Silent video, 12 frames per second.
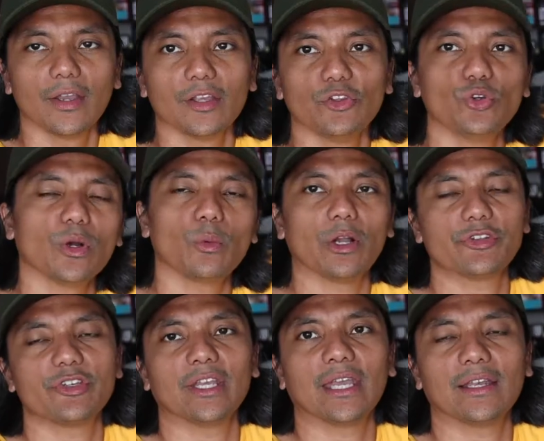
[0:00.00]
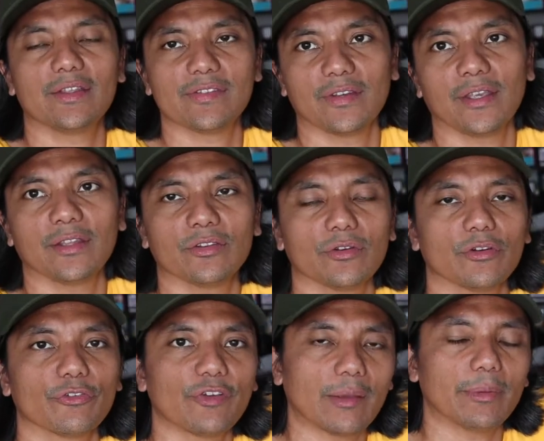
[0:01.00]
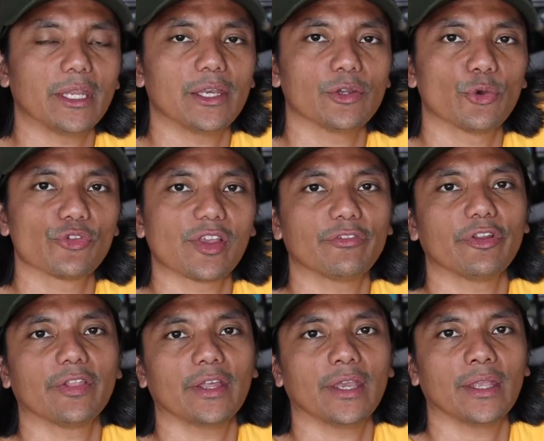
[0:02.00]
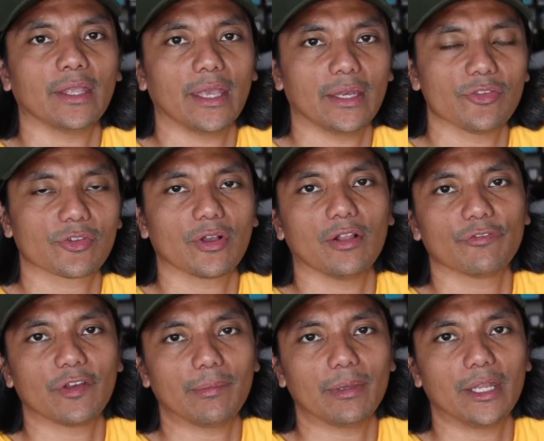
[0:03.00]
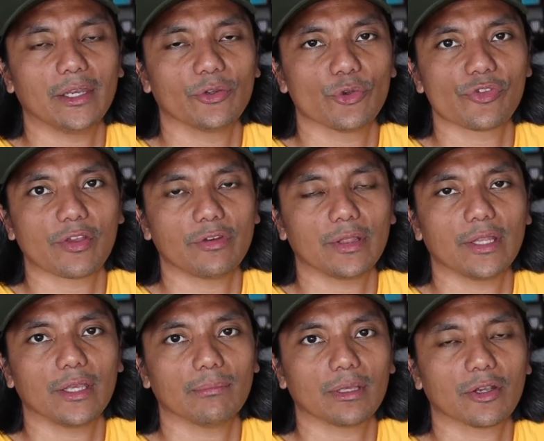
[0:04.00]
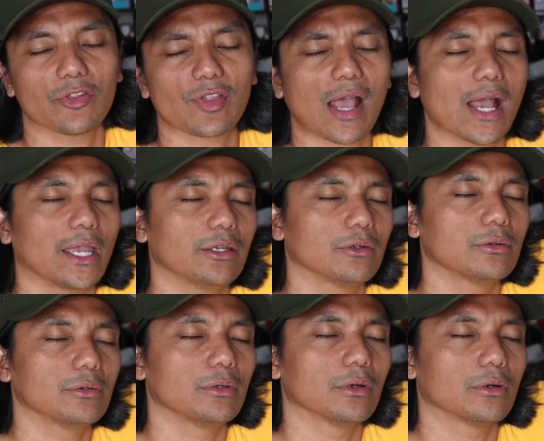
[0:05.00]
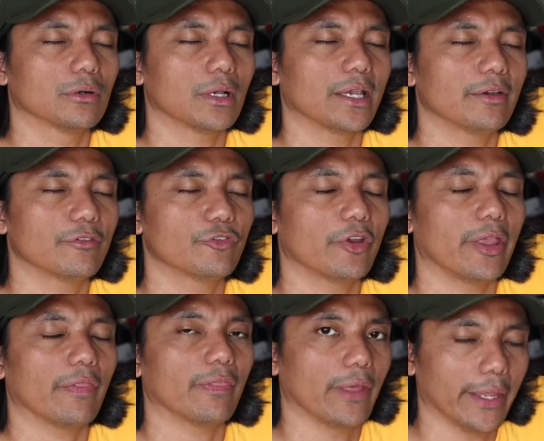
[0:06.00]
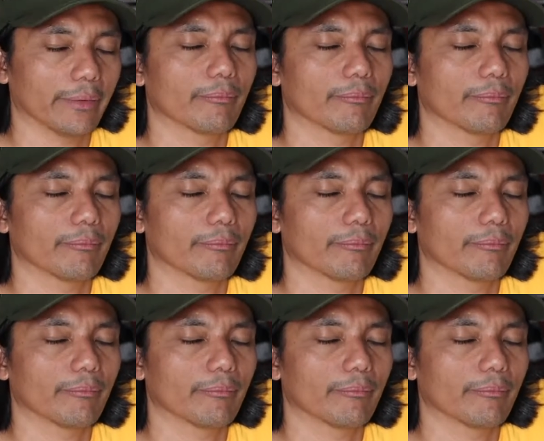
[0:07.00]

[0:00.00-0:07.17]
You are watching and listening to Bidin Knows Everything, and it's called Bidin Knows Everything because I do know everything.